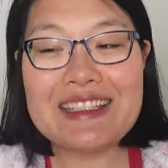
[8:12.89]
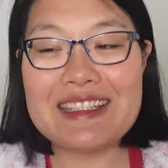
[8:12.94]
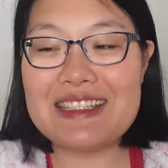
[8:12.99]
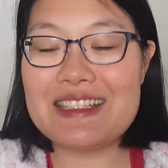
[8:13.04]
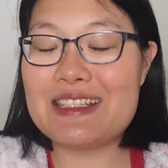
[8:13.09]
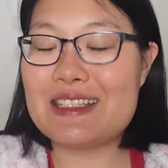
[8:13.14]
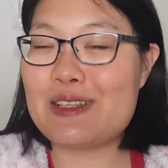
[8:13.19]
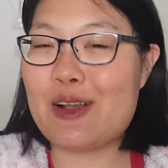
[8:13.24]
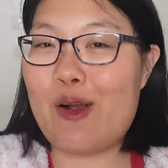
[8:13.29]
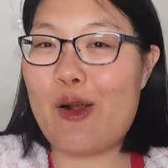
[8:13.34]

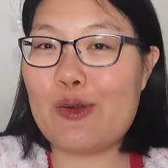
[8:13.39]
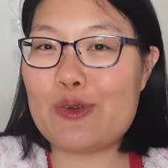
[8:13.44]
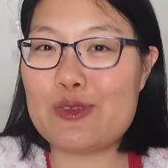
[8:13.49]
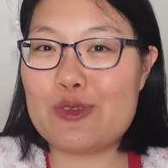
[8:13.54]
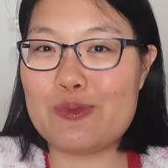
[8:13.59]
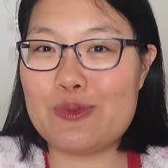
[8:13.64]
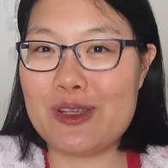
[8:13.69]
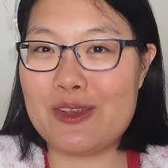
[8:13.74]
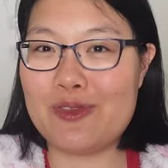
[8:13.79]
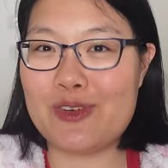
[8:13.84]
didn't talk to
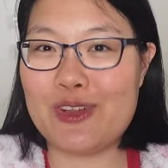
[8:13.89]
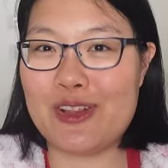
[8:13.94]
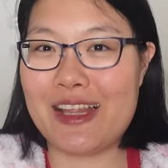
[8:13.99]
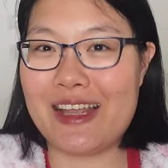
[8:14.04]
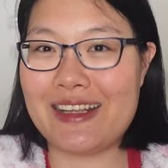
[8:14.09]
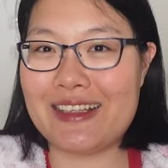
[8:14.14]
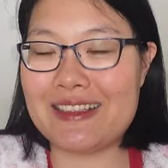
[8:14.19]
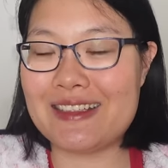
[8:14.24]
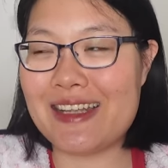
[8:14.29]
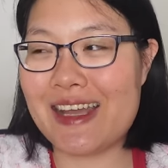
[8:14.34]
me for
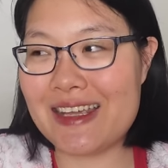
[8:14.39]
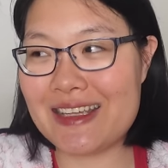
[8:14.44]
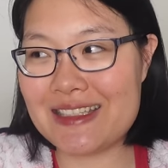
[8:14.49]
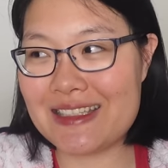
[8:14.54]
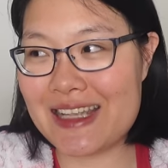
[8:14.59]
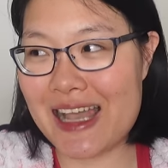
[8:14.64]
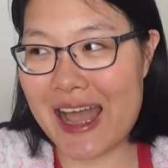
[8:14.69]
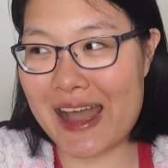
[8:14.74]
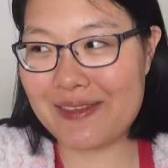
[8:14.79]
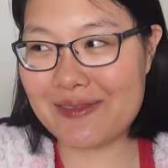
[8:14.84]
like
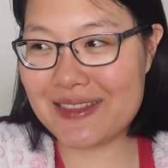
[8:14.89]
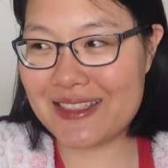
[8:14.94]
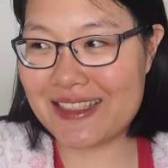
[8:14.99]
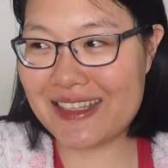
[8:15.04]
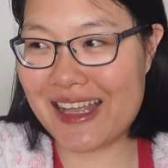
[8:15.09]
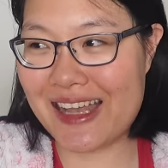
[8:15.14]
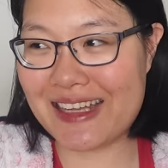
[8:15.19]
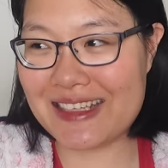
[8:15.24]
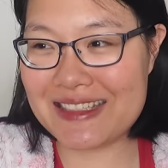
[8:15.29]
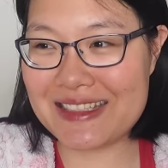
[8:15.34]
days after
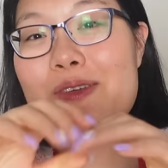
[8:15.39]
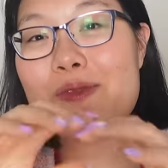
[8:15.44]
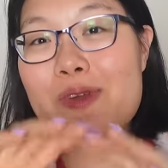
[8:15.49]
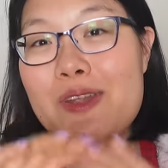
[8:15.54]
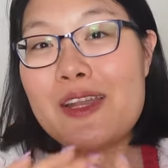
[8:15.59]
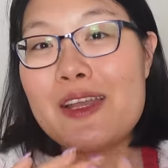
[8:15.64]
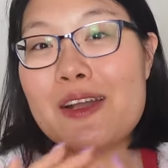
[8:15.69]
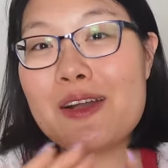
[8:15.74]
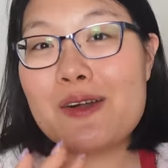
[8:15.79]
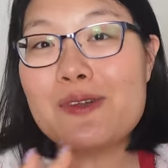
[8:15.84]
that. When
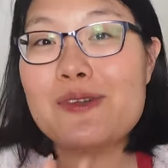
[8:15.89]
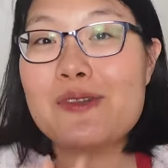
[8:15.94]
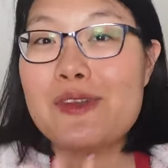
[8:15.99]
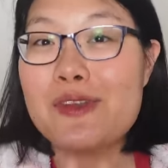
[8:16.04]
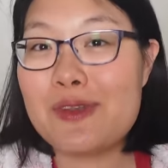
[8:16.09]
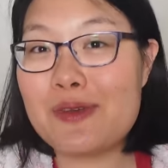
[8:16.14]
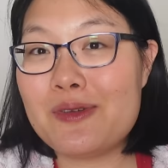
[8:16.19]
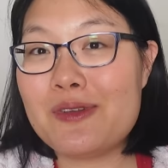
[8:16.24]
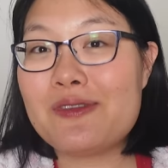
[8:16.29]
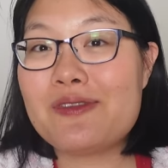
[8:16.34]
I go to the
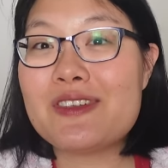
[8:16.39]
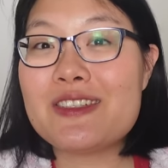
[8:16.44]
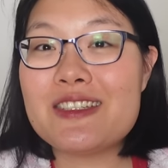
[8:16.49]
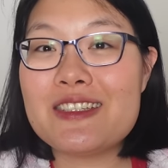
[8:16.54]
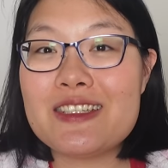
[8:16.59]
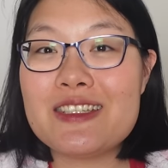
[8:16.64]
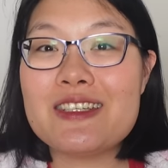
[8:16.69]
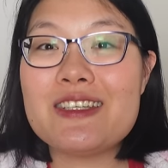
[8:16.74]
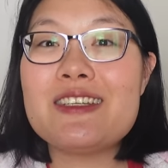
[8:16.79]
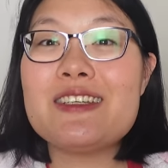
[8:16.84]

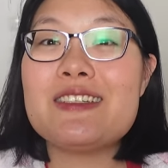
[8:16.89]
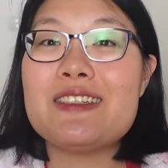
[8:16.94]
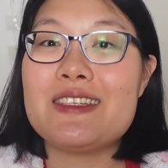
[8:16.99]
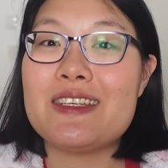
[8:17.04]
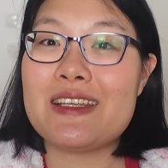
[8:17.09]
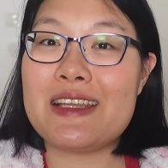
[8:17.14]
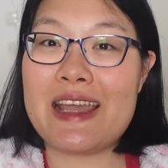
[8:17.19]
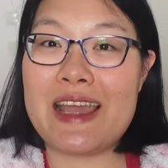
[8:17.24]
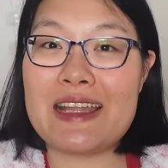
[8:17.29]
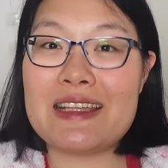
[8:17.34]
university, she
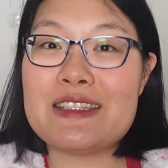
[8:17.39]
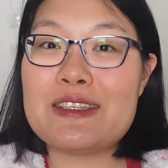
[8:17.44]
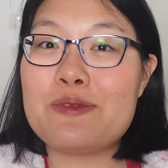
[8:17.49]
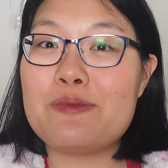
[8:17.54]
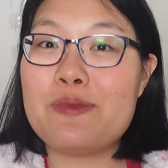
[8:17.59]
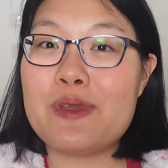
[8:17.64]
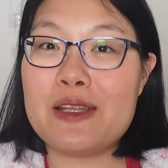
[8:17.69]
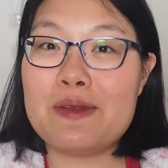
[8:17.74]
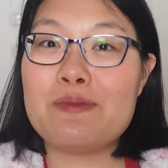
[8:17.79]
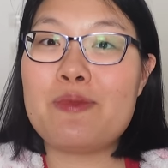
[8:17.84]
gets a
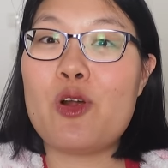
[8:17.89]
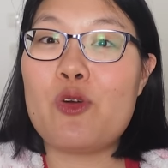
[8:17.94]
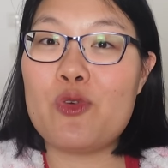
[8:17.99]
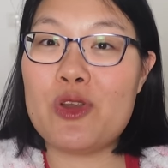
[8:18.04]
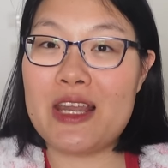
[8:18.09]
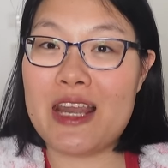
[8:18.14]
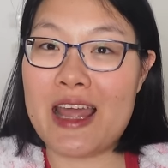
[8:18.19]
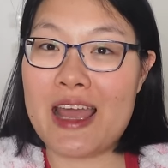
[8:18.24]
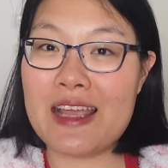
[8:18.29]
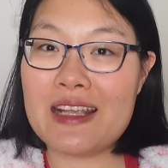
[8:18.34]
bit more
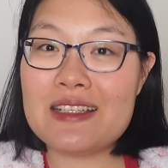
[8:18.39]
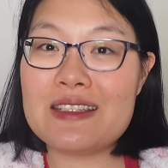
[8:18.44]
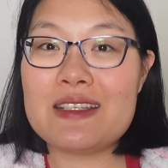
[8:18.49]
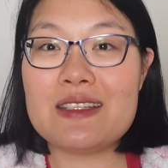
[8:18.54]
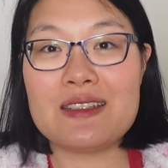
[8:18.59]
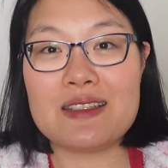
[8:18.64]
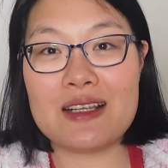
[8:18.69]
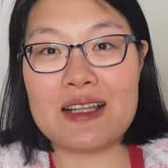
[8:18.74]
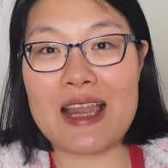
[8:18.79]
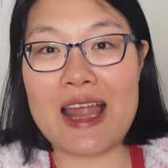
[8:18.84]
relaxed. She
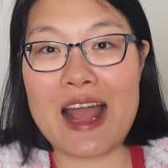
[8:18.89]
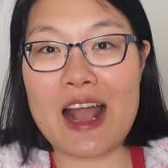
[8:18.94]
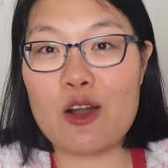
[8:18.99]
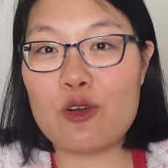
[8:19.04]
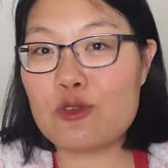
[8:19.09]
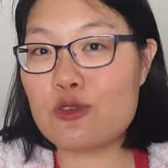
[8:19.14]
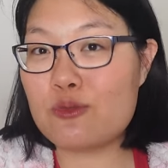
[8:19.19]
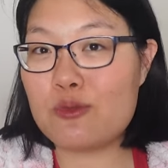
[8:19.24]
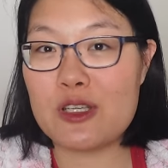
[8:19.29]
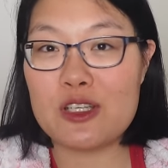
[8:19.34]

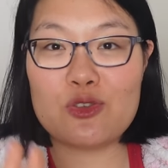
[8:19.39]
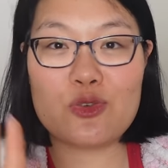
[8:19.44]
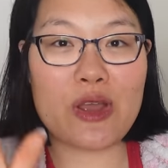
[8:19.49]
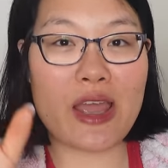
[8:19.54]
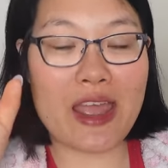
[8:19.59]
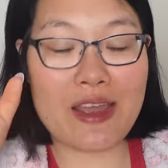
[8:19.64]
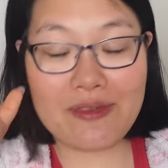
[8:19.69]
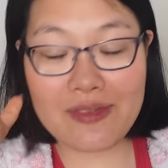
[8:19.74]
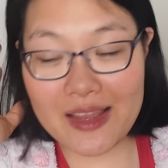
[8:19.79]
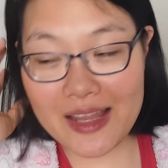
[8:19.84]
allows me to
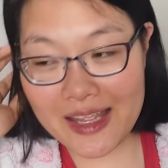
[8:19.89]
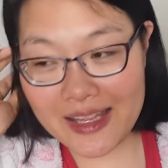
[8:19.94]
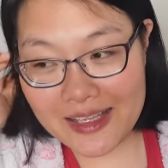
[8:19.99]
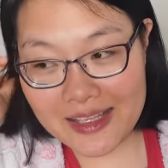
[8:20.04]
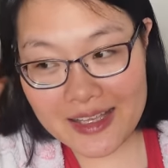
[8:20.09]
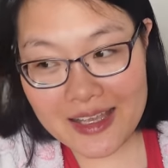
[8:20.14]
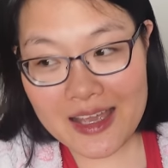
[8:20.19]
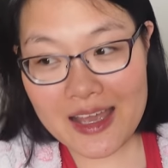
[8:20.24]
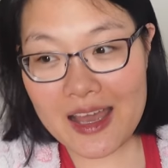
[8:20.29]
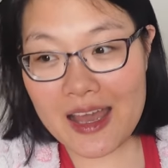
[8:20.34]
have
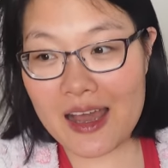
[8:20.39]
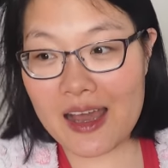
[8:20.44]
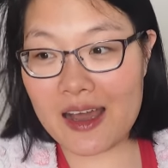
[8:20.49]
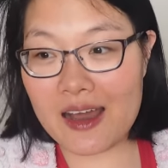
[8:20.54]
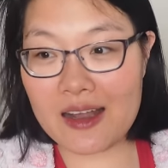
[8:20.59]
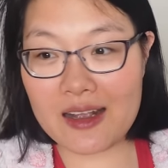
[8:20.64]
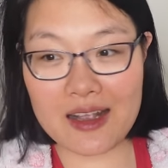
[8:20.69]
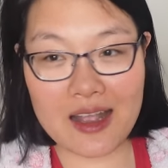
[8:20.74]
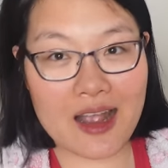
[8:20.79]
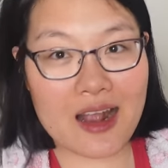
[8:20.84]
like
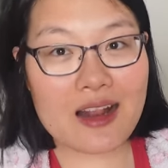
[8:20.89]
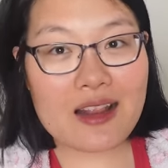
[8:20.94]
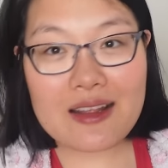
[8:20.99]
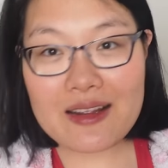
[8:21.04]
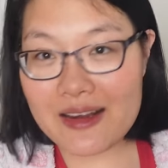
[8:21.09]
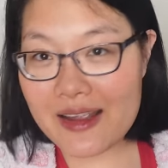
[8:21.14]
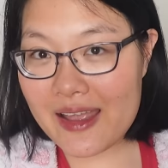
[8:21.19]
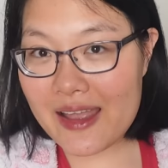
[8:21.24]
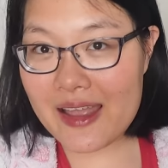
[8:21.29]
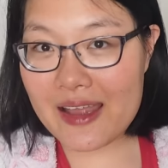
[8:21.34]
uh, color
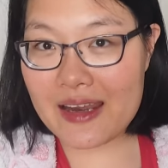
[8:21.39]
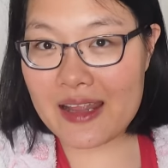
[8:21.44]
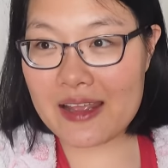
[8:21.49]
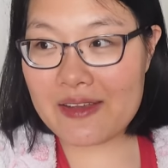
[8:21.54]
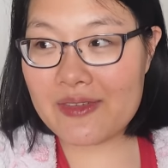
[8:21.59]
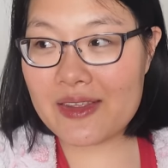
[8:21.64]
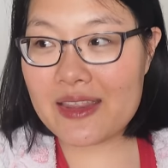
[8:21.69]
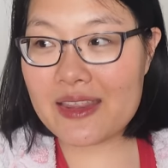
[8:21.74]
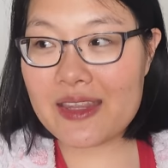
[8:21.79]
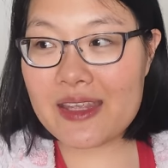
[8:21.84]
hair and
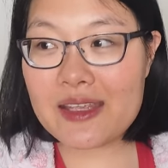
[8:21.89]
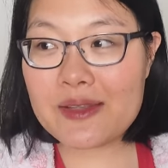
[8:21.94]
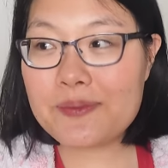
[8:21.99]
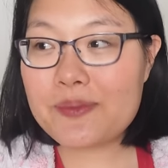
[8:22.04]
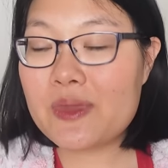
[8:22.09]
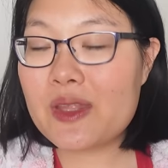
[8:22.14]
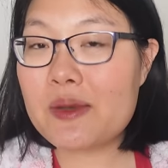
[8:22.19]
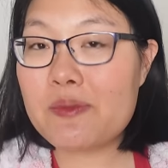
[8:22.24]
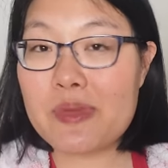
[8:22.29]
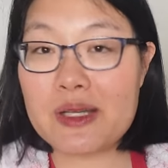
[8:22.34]
everything.
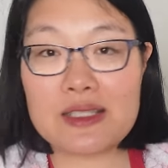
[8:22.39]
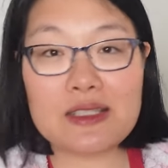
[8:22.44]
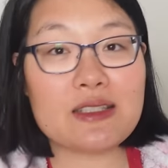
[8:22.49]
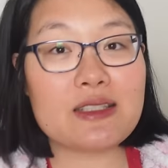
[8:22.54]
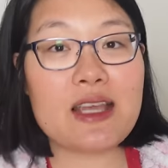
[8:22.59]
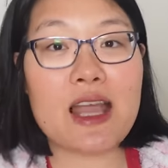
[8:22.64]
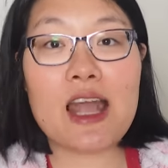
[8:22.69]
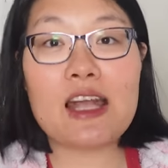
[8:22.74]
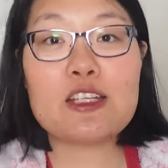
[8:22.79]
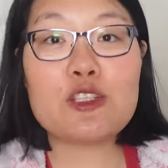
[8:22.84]
But
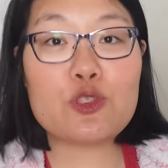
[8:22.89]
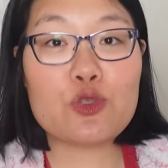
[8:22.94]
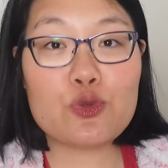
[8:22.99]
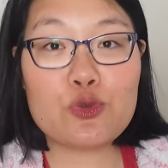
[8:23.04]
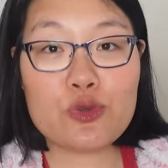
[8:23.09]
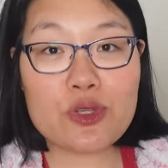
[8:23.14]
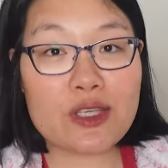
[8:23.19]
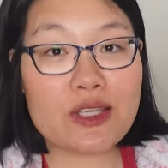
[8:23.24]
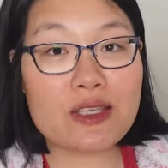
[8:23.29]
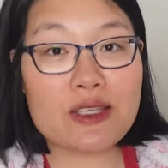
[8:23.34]

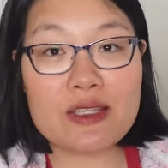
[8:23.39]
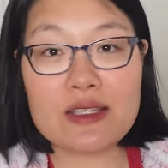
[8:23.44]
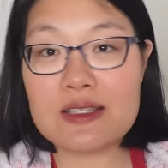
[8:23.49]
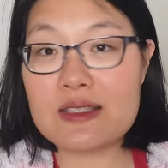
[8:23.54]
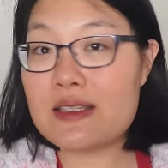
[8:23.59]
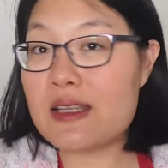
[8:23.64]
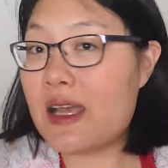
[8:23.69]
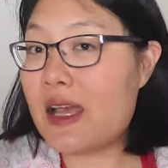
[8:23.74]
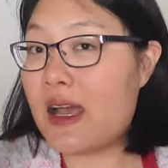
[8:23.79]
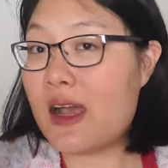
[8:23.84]
tattoo
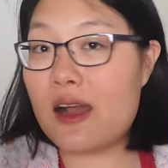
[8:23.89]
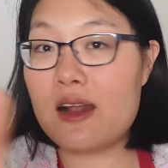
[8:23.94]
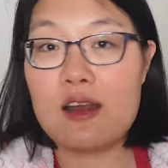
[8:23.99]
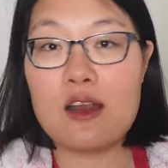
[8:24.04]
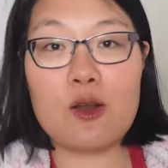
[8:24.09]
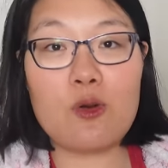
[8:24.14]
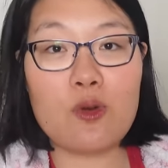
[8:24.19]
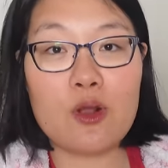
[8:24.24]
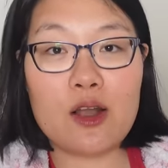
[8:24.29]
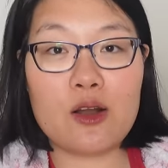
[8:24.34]
is a
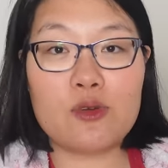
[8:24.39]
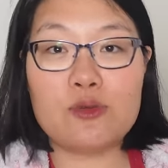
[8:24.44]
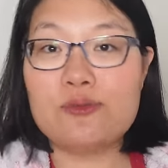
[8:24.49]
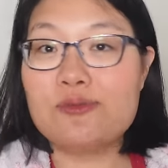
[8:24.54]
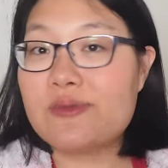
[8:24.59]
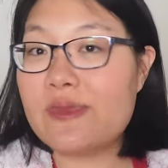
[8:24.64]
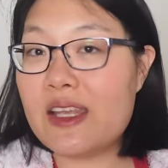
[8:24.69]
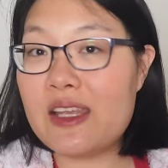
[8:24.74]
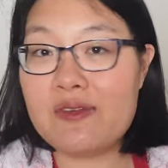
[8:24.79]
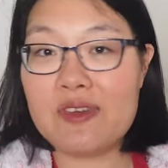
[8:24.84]
no-go
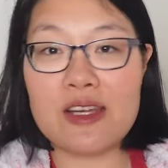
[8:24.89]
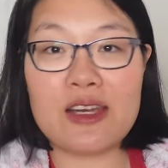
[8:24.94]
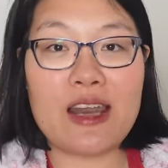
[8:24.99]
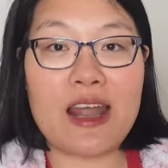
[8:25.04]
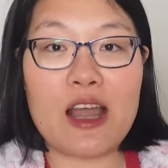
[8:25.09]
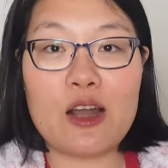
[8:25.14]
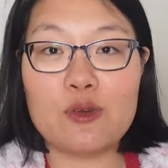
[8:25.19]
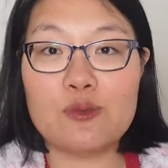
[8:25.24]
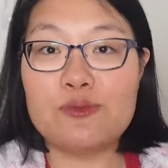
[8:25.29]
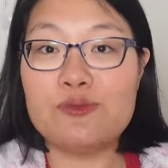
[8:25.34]
even
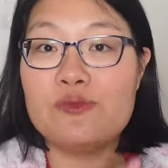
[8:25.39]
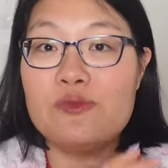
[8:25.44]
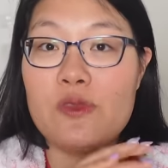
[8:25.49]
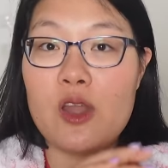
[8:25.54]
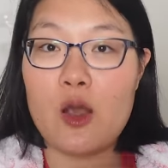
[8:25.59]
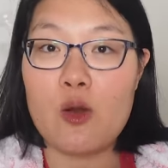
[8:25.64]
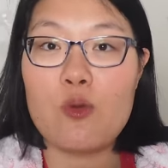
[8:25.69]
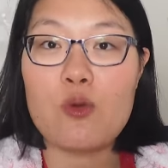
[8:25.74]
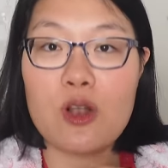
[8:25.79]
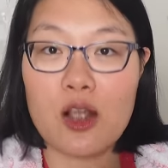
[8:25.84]
now,
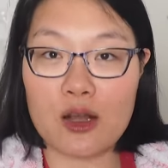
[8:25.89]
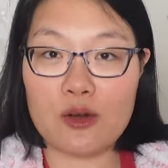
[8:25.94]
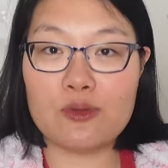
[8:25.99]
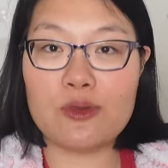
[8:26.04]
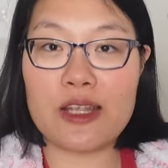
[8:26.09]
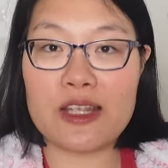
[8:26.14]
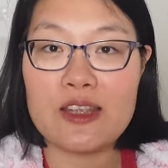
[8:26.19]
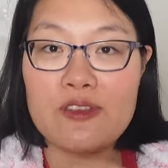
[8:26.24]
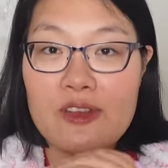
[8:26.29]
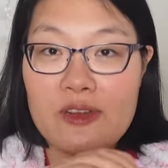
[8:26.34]
no go.
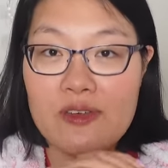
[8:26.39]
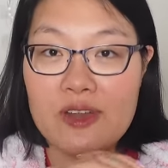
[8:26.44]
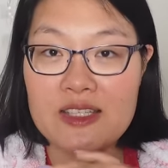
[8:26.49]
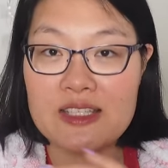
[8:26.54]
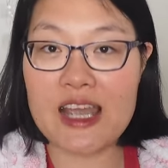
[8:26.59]
Like if you have a